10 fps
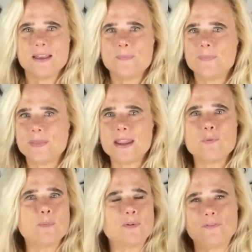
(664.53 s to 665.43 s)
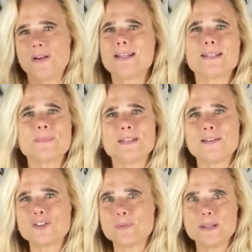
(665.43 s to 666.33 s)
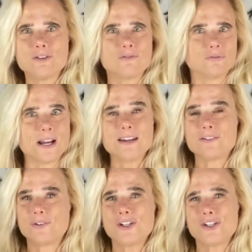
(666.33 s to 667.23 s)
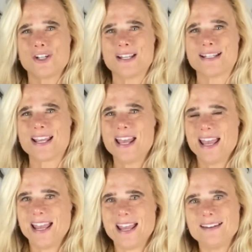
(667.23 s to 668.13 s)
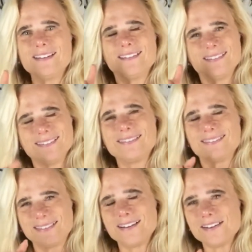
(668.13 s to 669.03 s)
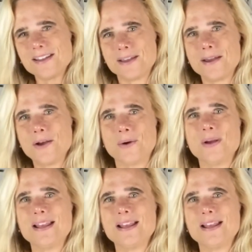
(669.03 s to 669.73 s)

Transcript: they will profess themselves to be great Christians, and there you go.